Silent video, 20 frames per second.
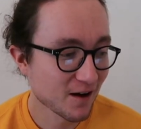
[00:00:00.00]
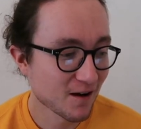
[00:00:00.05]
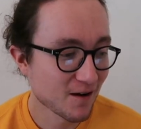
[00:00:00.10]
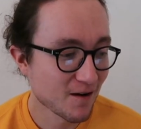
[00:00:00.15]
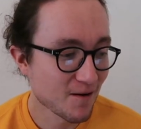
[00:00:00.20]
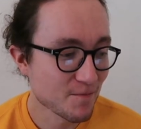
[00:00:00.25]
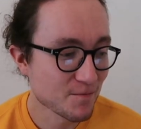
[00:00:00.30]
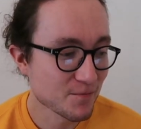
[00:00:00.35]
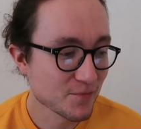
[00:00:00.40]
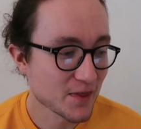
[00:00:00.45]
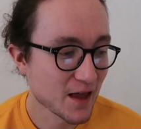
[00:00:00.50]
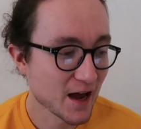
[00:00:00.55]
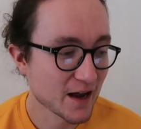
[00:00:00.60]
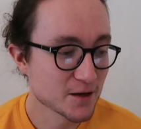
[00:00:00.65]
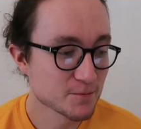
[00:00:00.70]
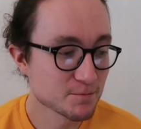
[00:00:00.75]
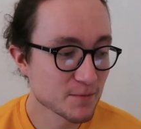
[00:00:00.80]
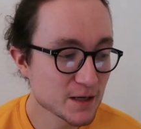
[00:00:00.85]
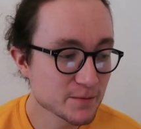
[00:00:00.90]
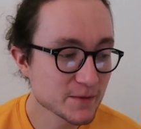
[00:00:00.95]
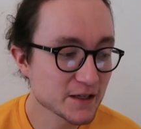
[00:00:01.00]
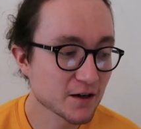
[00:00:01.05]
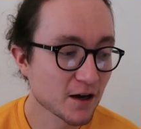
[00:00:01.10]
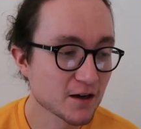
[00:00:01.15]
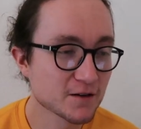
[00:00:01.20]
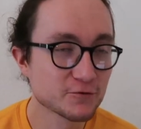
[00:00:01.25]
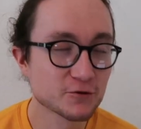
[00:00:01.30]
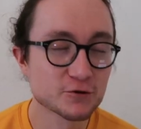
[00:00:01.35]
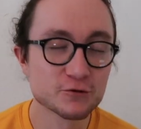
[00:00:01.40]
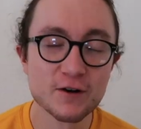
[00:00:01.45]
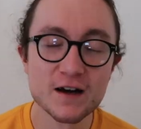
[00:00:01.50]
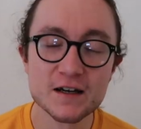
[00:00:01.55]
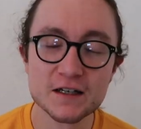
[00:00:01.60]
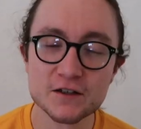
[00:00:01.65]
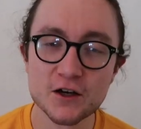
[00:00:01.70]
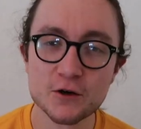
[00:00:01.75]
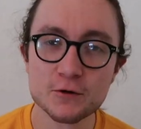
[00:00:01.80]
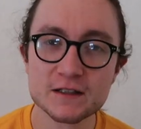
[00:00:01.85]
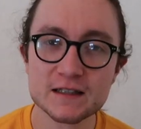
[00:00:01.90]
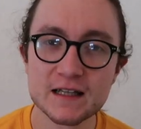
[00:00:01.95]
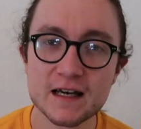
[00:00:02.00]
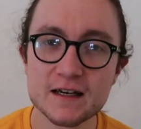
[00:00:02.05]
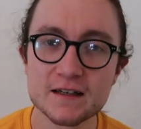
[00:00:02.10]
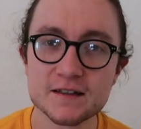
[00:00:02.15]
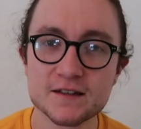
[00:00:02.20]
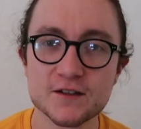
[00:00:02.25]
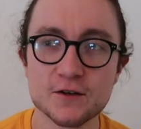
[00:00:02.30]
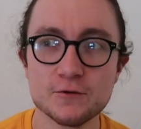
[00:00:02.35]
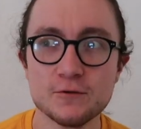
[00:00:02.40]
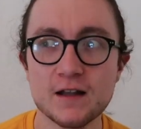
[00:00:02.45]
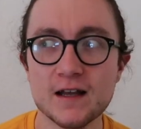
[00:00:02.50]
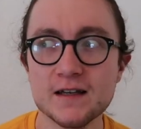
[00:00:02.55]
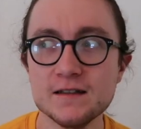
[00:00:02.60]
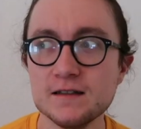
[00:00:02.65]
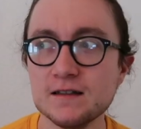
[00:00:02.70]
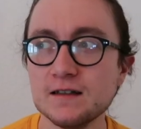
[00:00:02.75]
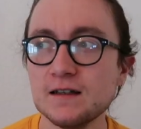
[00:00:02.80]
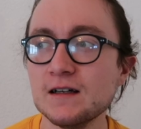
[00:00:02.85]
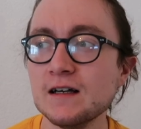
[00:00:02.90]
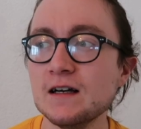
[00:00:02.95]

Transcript: Um, and it made me kind of regret going there so late,